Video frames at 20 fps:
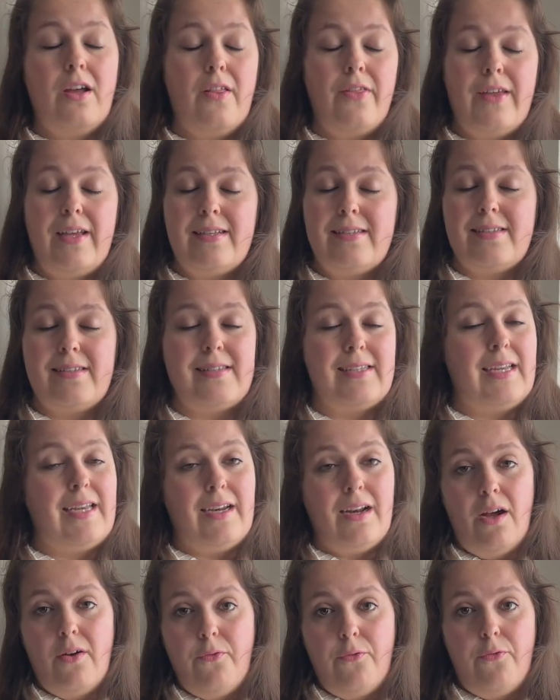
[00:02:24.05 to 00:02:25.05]
this
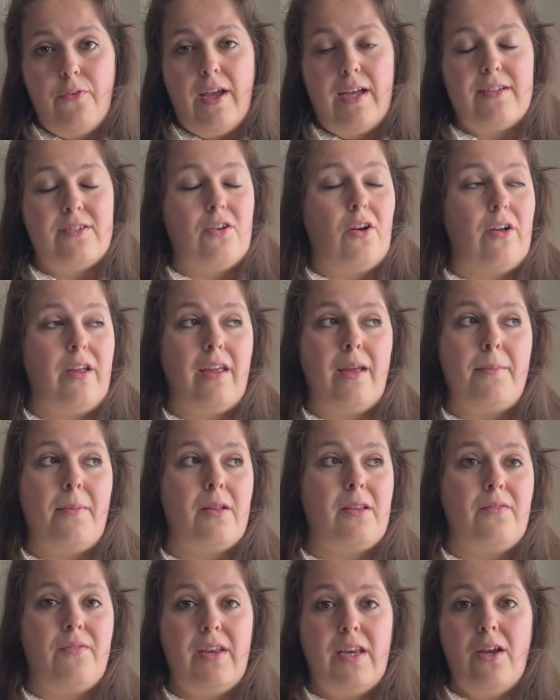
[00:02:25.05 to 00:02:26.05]
enough and talking
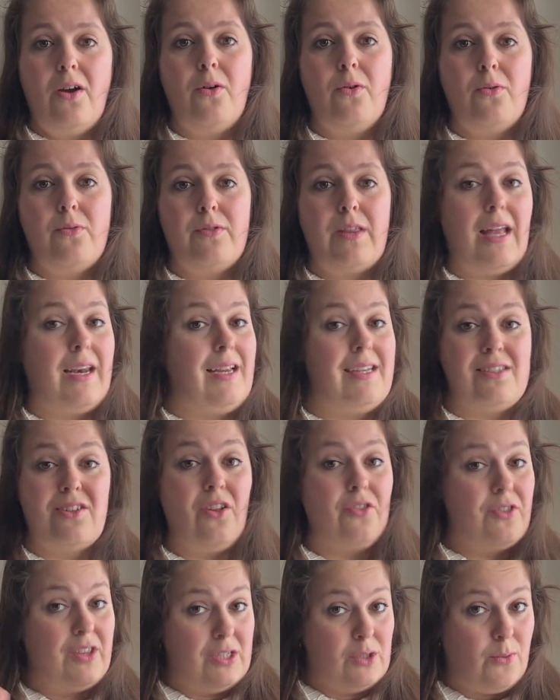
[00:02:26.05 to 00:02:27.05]
about the video that is
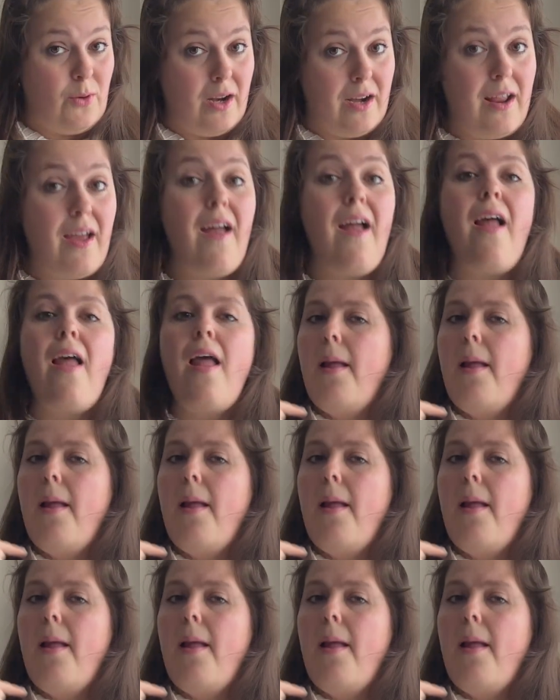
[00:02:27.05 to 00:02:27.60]
not this one,